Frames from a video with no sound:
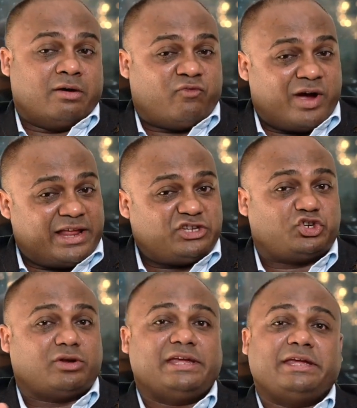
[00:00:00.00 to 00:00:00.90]

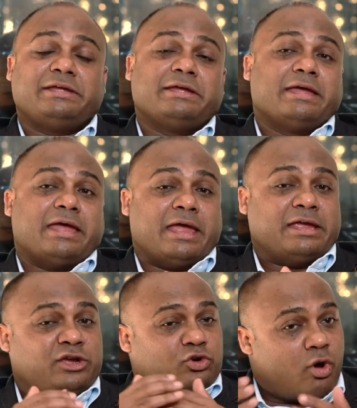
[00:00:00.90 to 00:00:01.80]
financially,
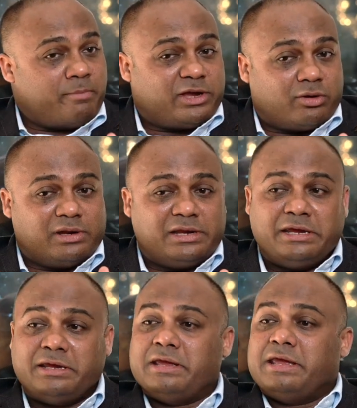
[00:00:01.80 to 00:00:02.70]

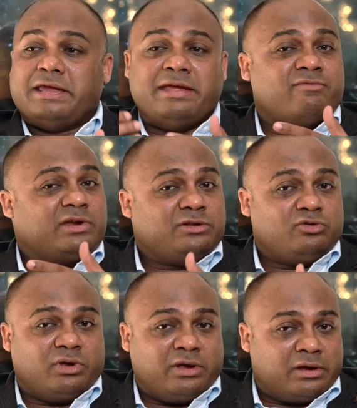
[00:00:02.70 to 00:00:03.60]
economically,
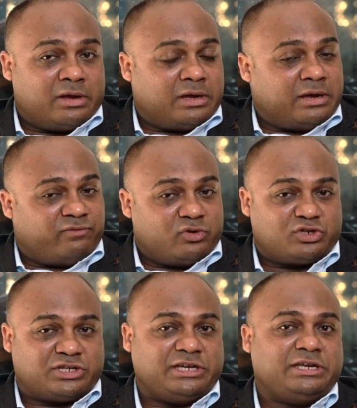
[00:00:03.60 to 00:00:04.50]
even if you
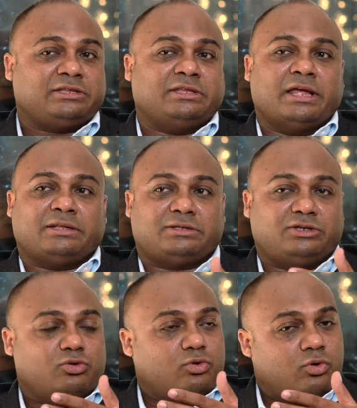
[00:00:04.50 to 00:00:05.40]
see that,
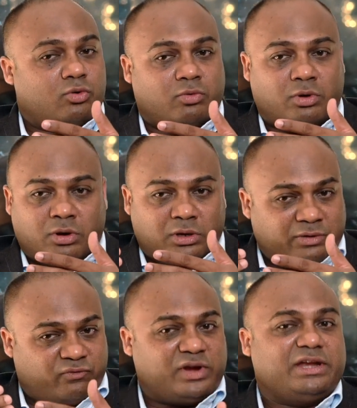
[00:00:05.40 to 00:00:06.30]
you know,
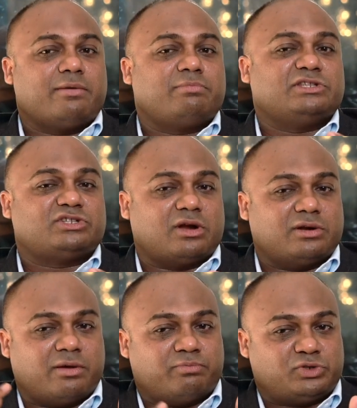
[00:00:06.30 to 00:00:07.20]
the freedom in
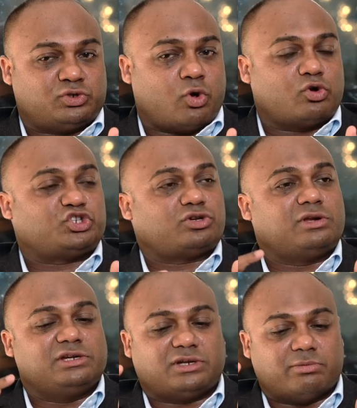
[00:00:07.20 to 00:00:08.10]
terms of
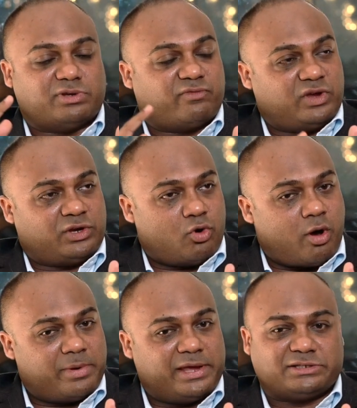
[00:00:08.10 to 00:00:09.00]
social, in terms of
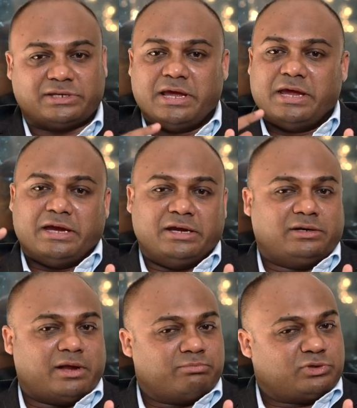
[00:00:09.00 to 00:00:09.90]
economics,
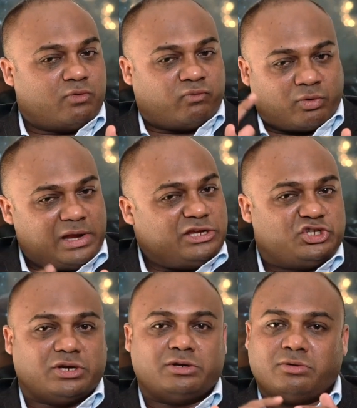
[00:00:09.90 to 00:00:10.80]
in terms of
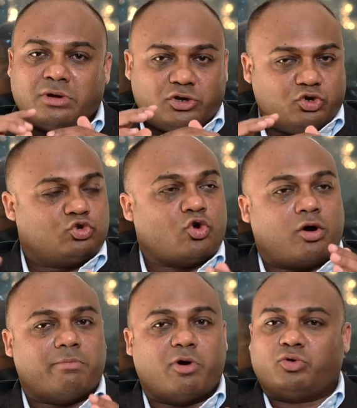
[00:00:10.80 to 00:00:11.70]
religion,
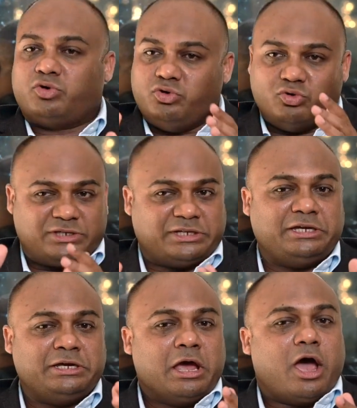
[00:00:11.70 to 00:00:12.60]
you
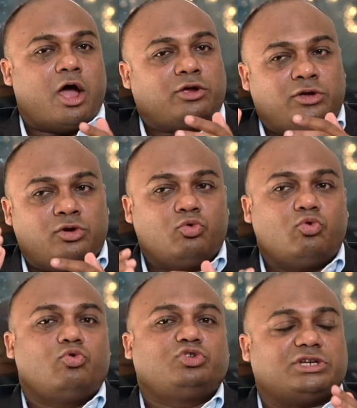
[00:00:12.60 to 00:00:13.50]
see a
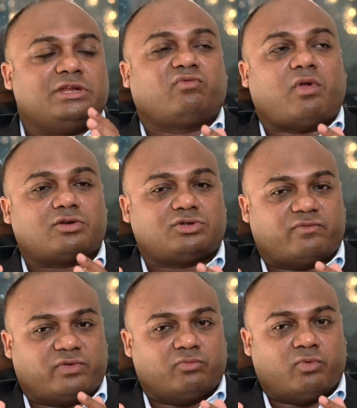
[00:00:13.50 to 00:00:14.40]
huge influx
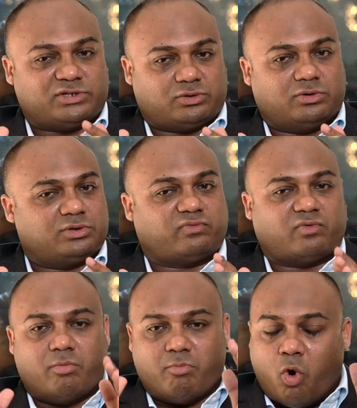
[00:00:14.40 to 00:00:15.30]
of investors
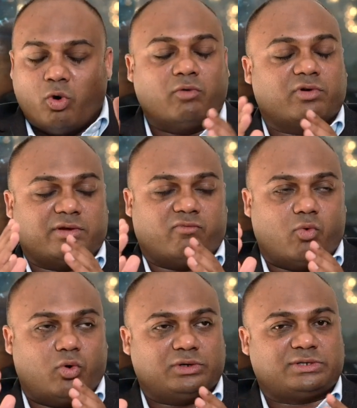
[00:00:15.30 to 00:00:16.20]
from all over the
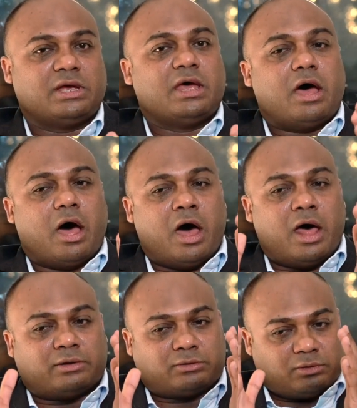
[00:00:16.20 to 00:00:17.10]
world
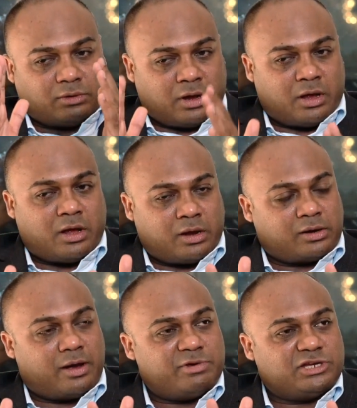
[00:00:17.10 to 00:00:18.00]
are
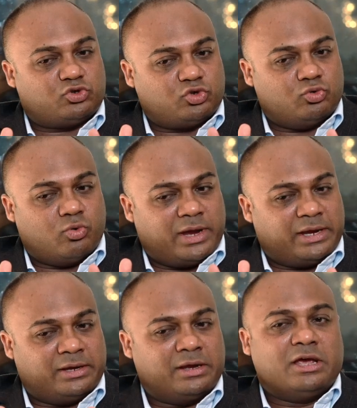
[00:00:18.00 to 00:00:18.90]
coming to
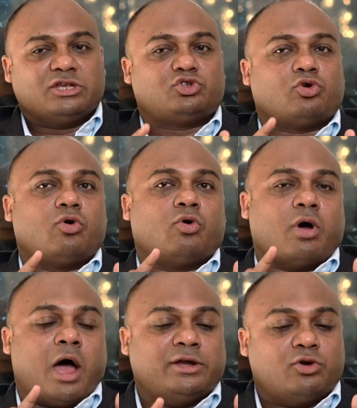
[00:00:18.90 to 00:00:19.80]
UAE. So
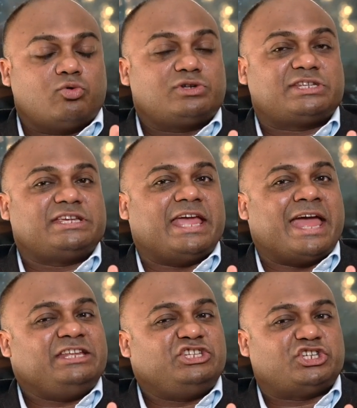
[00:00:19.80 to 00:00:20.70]
I don't see
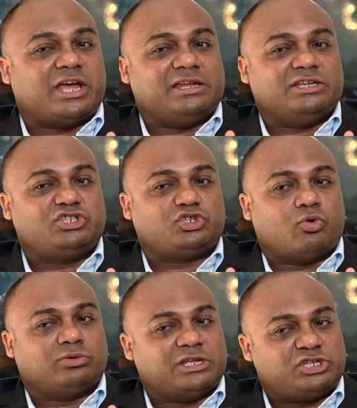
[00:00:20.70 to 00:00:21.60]
any challenge
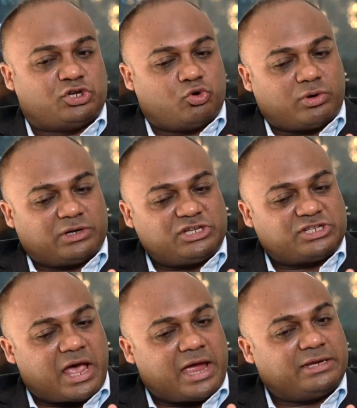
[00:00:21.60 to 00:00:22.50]
on the security
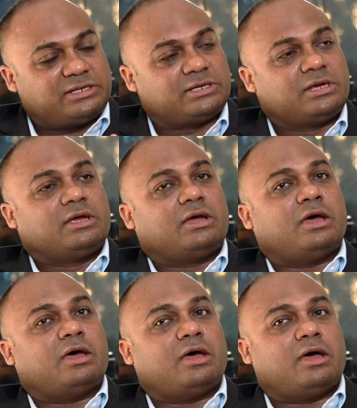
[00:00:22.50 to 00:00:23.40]
side
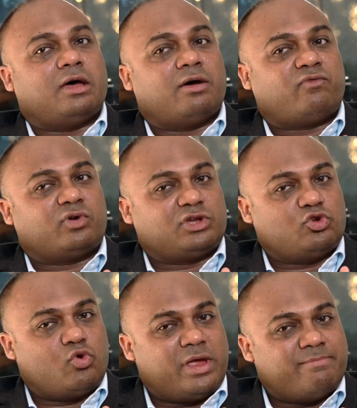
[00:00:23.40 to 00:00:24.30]
for the
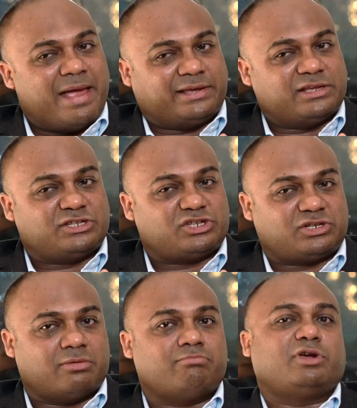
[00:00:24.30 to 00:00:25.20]
UAE banking
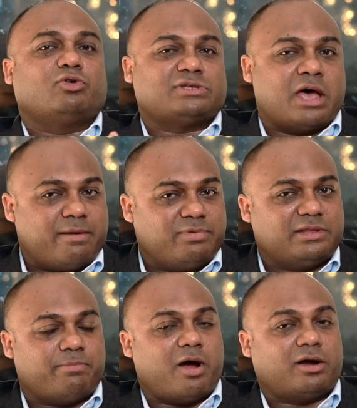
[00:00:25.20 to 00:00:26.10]
system, because I've been
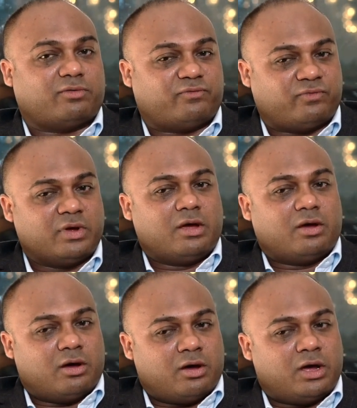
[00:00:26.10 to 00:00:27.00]
the part of
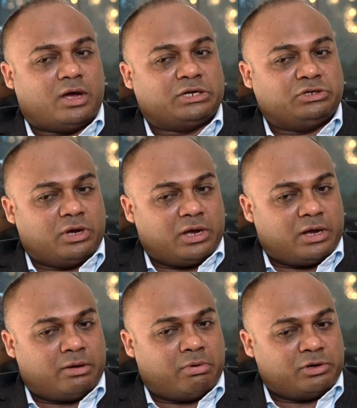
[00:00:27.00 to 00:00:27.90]

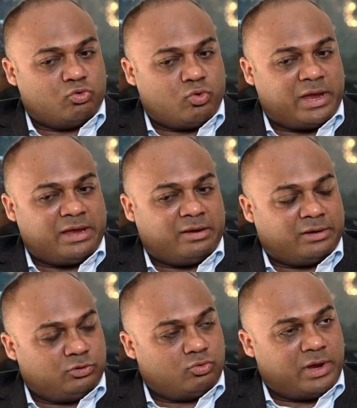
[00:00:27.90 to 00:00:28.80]

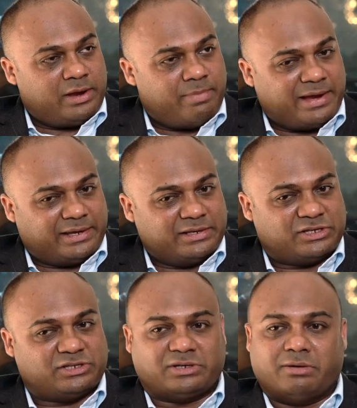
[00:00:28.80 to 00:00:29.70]
UAE banking
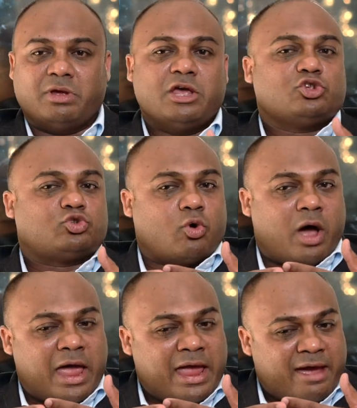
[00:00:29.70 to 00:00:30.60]
system. So
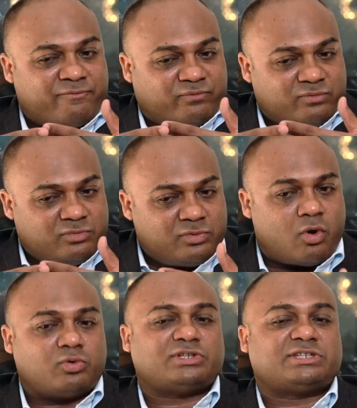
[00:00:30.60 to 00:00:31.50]
I have
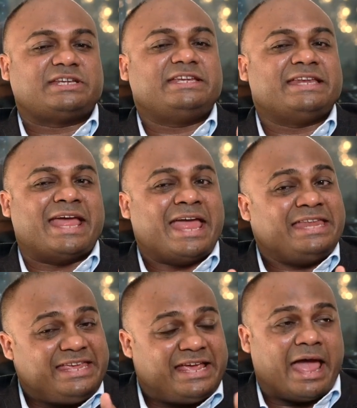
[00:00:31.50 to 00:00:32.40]
not seen
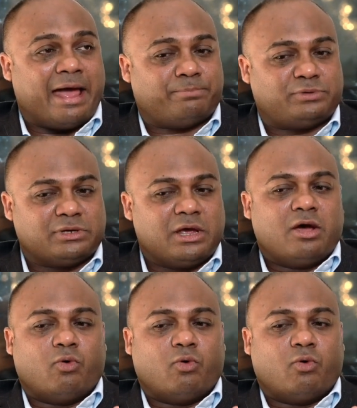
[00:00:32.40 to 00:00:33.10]
any gaps